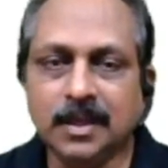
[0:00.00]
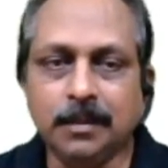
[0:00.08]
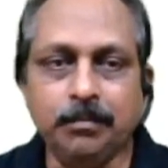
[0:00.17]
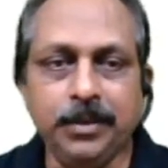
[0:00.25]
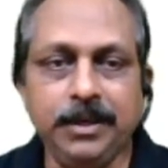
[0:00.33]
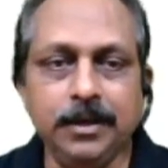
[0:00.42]

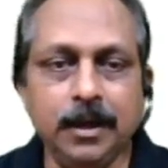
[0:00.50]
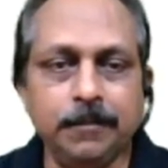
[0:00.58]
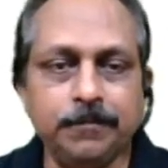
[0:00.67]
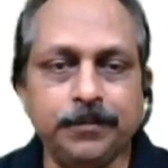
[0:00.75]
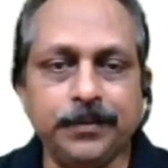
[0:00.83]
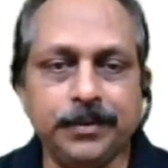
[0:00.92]
BF.
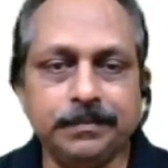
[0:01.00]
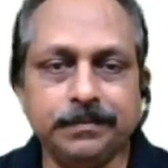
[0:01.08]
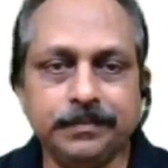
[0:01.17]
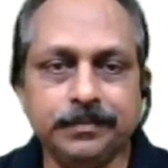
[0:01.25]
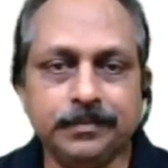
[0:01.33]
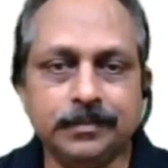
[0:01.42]

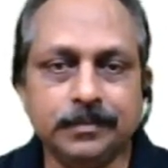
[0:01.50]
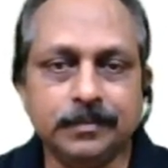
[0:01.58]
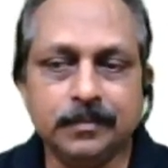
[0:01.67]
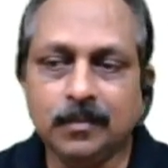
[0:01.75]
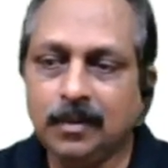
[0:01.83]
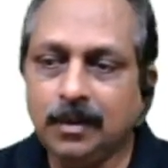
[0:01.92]

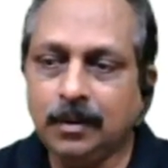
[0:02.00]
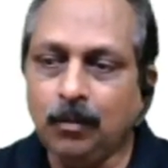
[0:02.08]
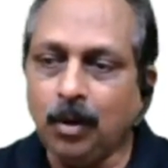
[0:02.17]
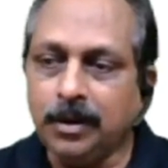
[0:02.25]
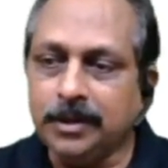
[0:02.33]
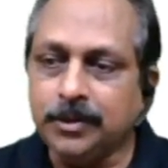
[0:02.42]

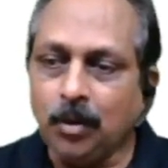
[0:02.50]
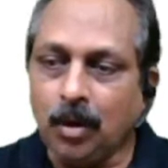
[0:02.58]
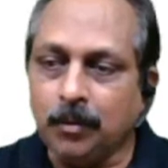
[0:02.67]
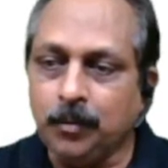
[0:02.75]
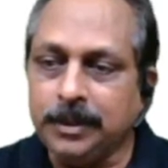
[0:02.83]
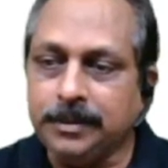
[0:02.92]
What is
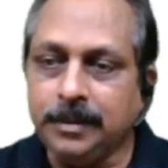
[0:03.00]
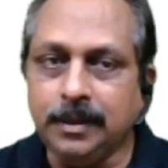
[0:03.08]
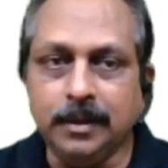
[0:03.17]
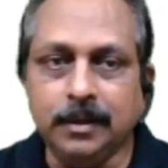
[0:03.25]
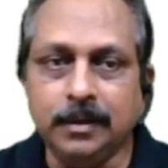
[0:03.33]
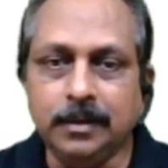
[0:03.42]
wrong with
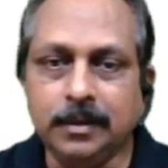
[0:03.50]
the